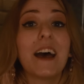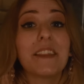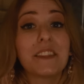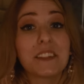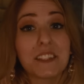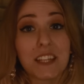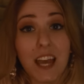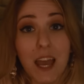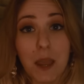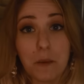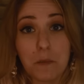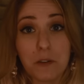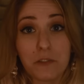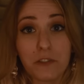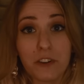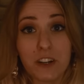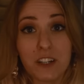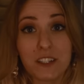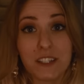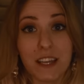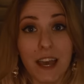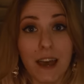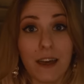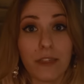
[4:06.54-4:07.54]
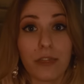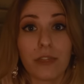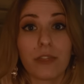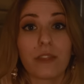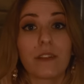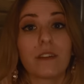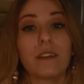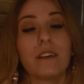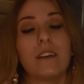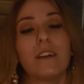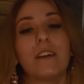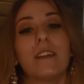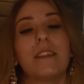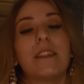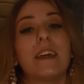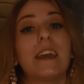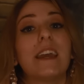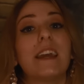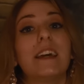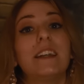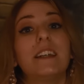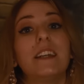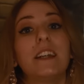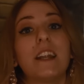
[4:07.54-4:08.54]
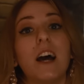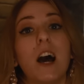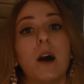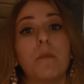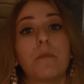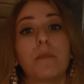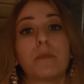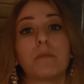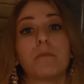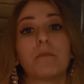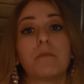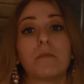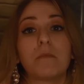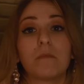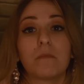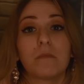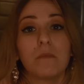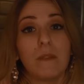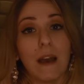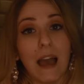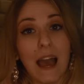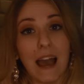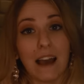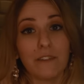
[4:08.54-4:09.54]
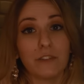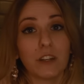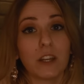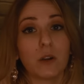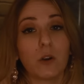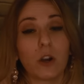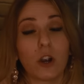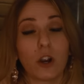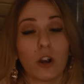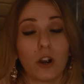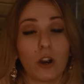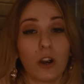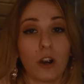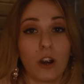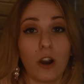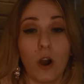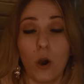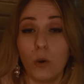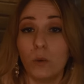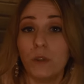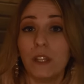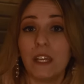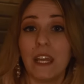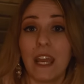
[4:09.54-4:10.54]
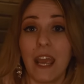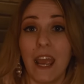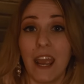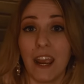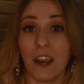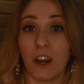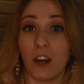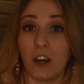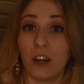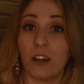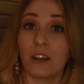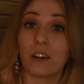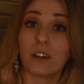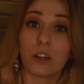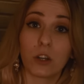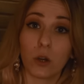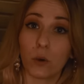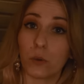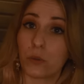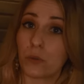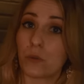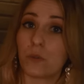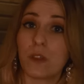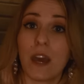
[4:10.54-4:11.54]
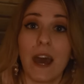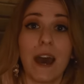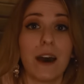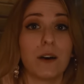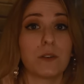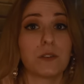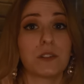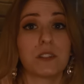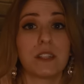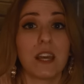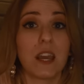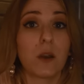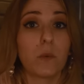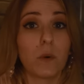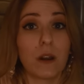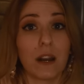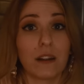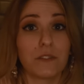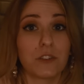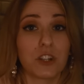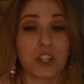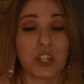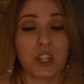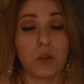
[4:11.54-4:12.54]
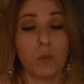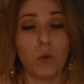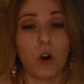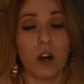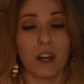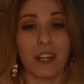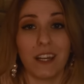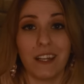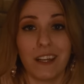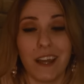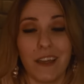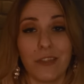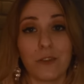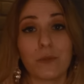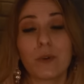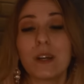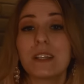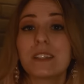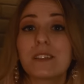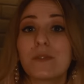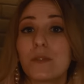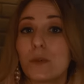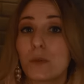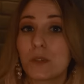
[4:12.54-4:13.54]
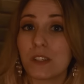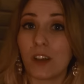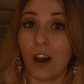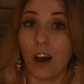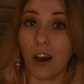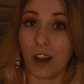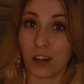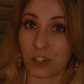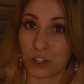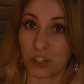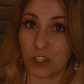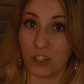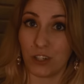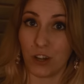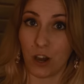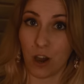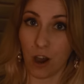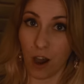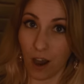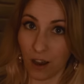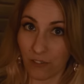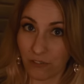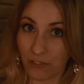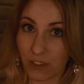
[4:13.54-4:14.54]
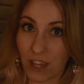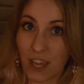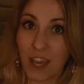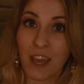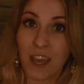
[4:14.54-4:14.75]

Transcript: At the time of her death, they ended up having her only heir go through the house, take whatever she wanted, and the rest of it was auctioned off.